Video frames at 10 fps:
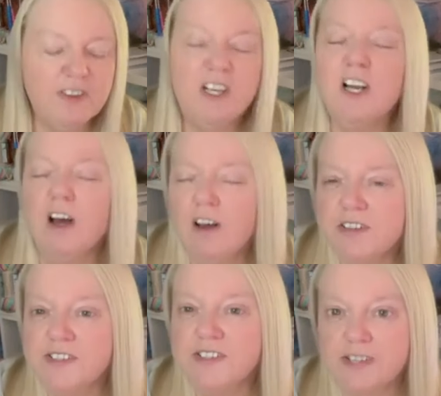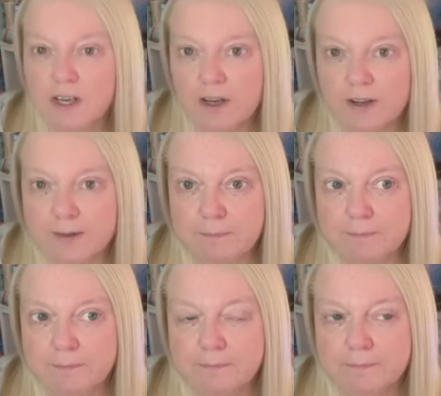last time
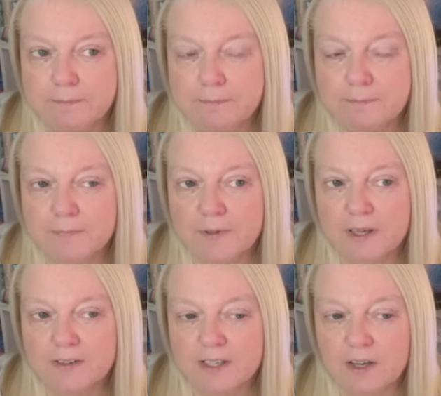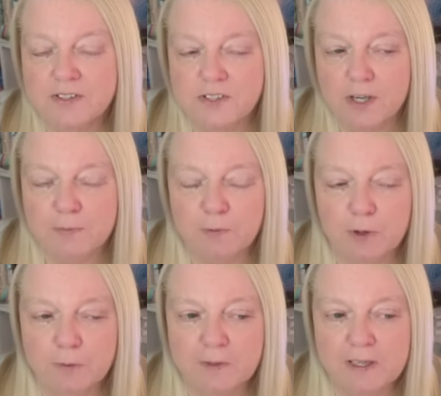uh, the last time it
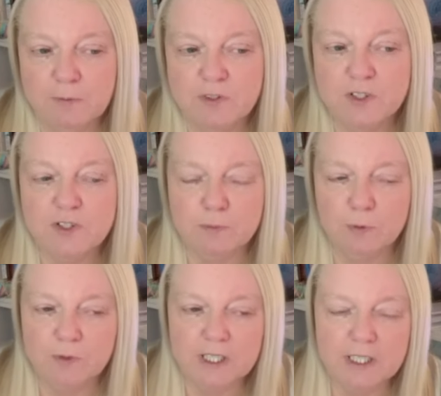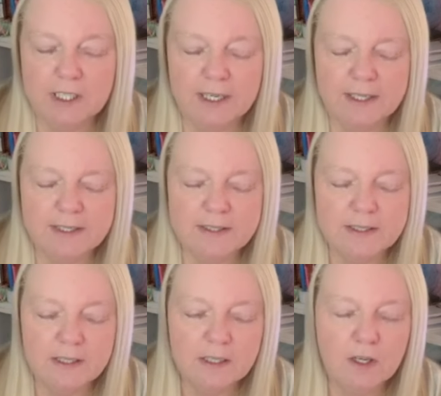woke me was this morning, and
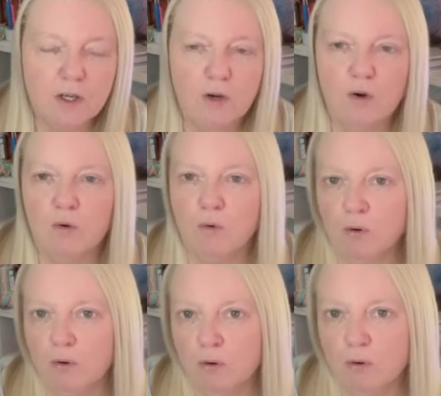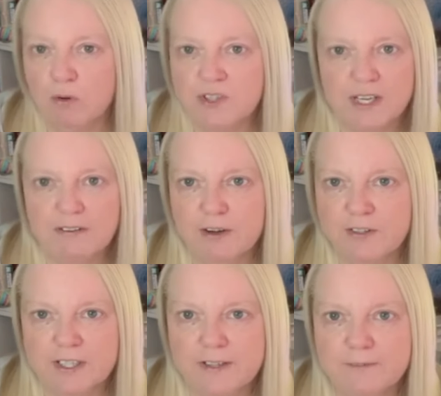oh dear, oh
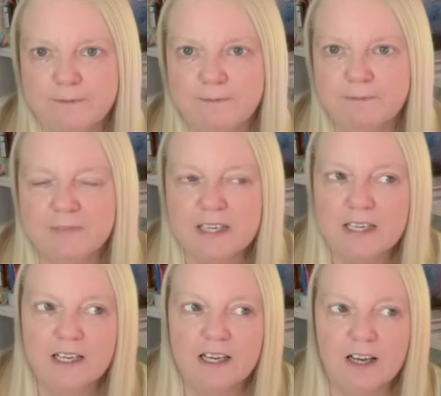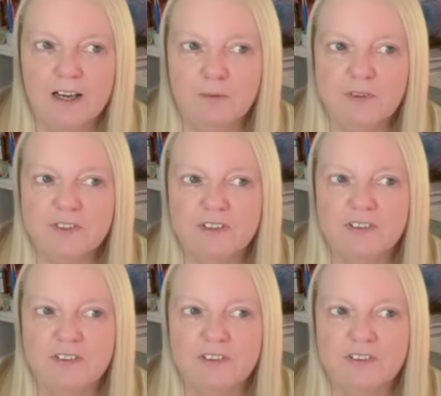dear, I was